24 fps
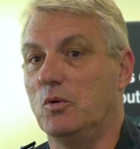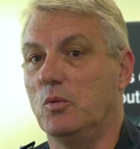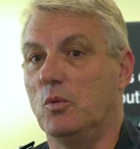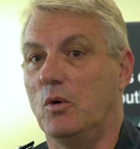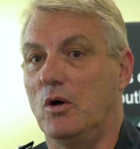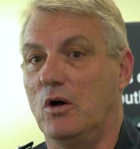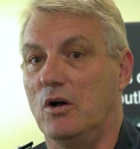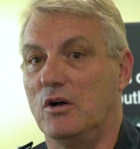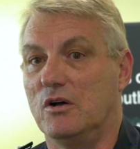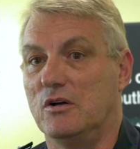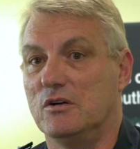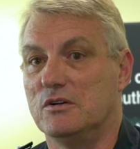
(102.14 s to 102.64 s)

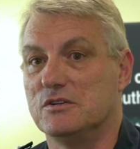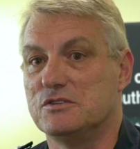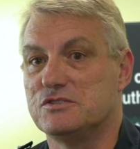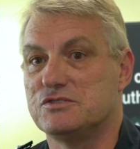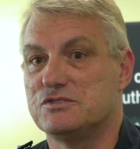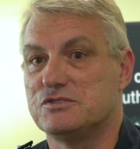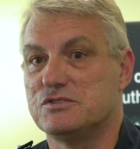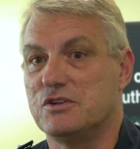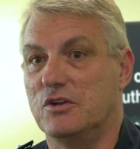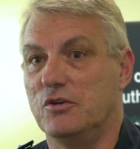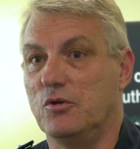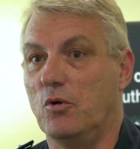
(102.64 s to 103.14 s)

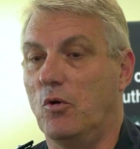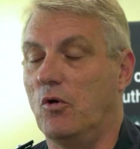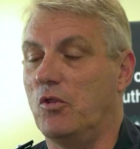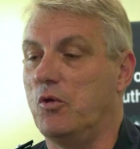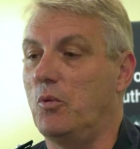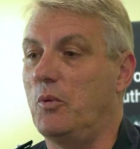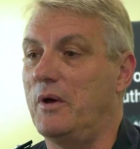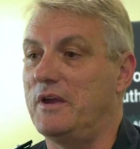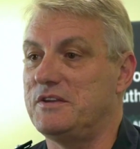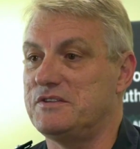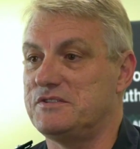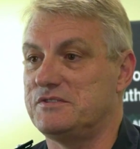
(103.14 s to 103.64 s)
was
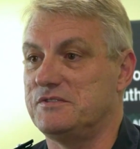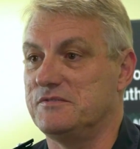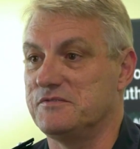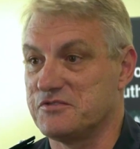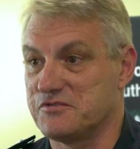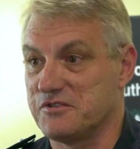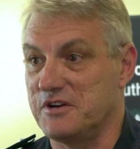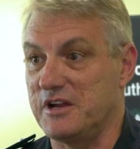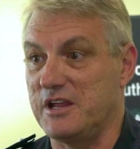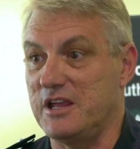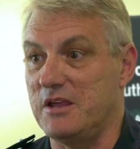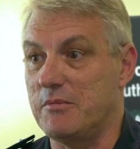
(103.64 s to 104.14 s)
northwest of
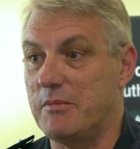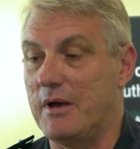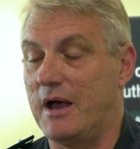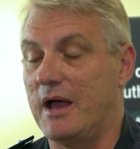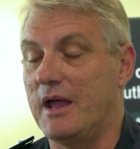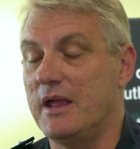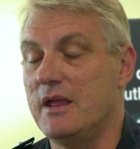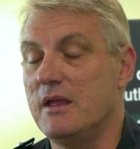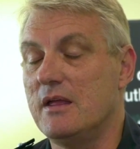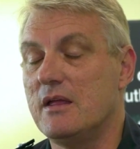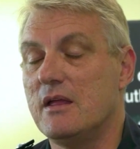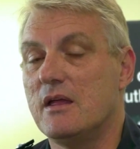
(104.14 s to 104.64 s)
Streaky
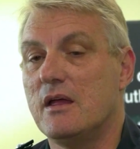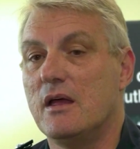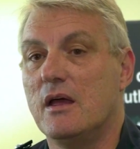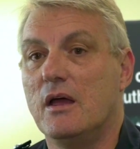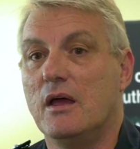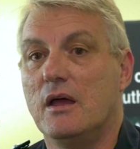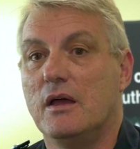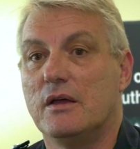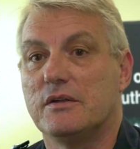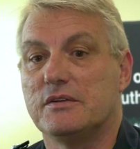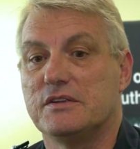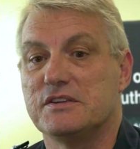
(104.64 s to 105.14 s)
Bay
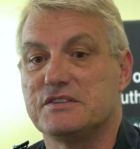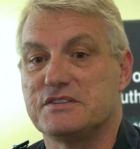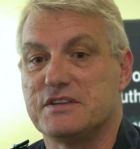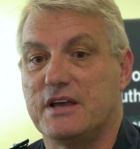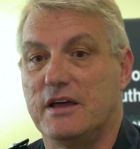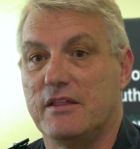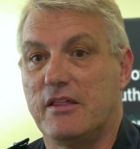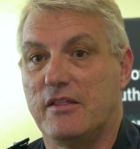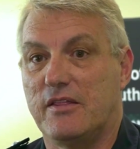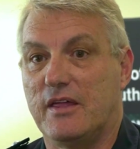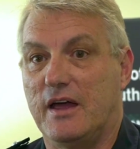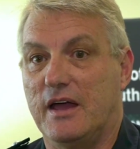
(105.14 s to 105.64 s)
to
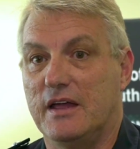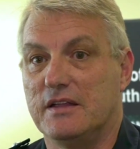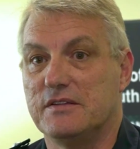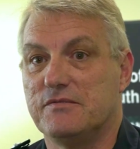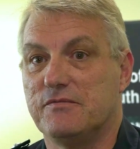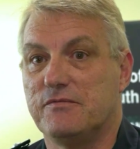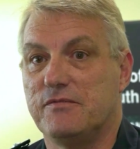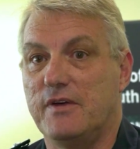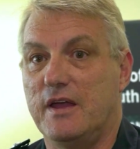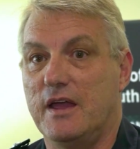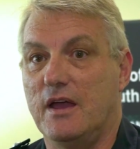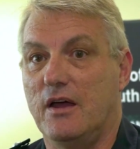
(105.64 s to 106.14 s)
say that they had
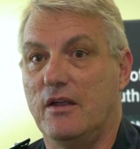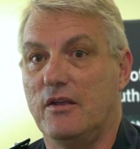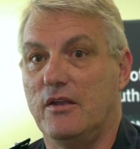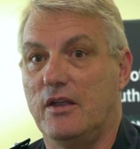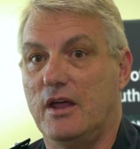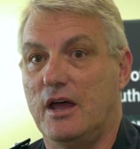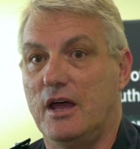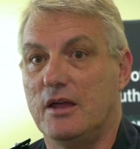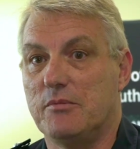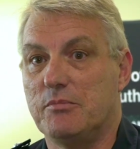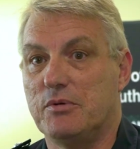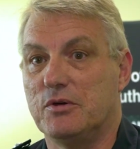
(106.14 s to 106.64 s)
found
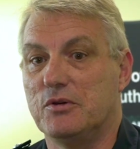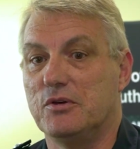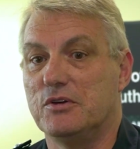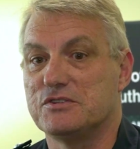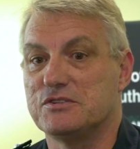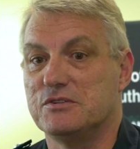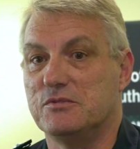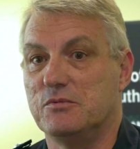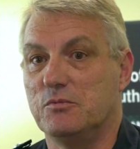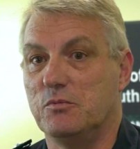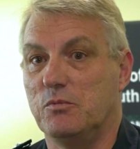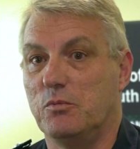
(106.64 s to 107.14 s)
a
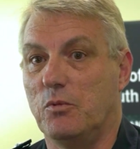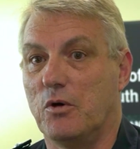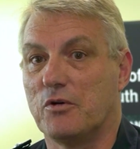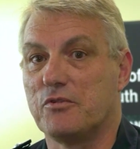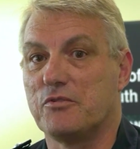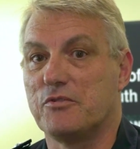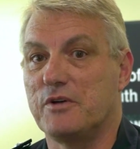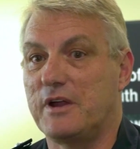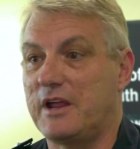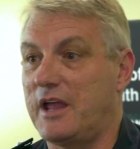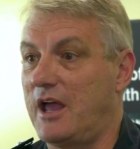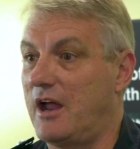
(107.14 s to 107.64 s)
person
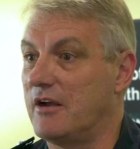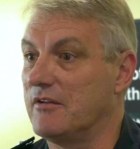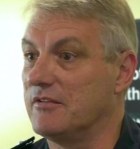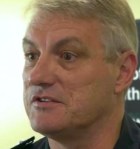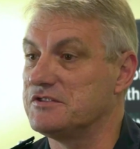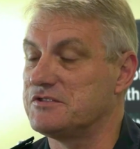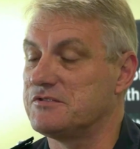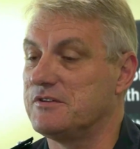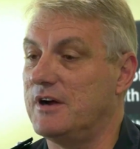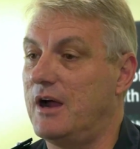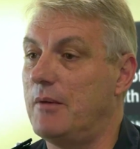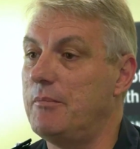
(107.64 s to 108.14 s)
wandering out of the
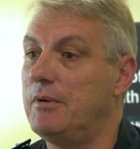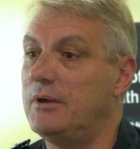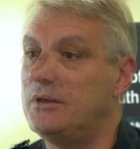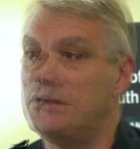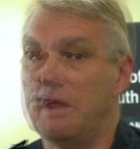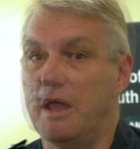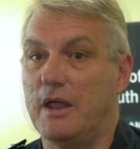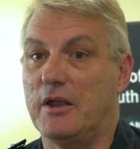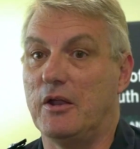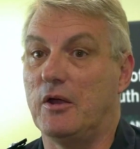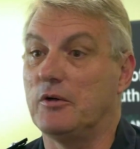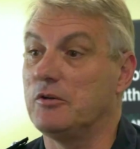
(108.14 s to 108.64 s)
scrub
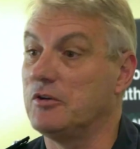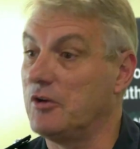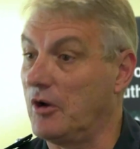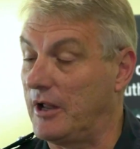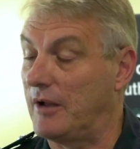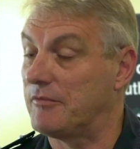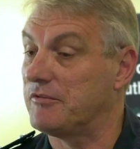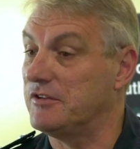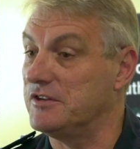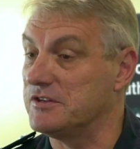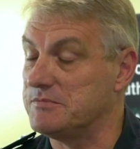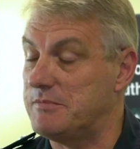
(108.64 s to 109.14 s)
and had gone
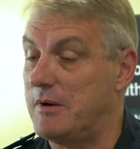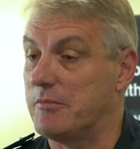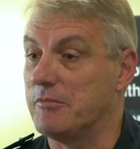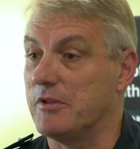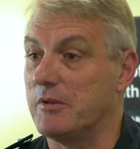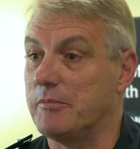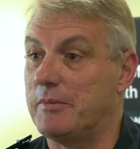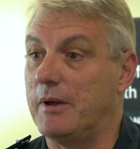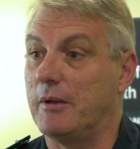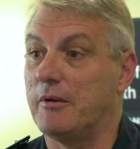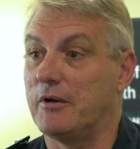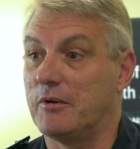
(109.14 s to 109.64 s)
up to this member
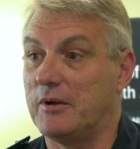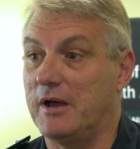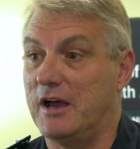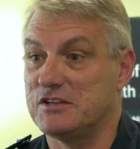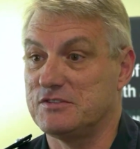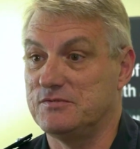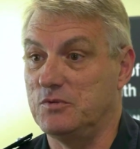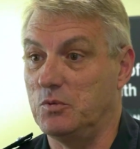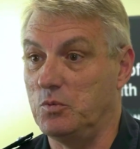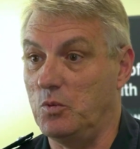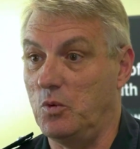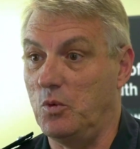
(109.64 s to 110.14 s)
of the public to
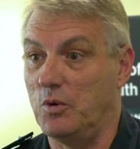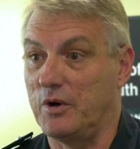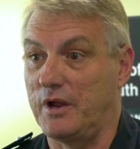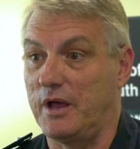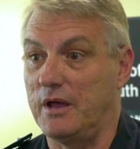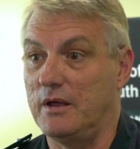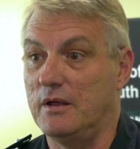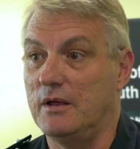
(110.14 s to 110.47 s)
ask for water.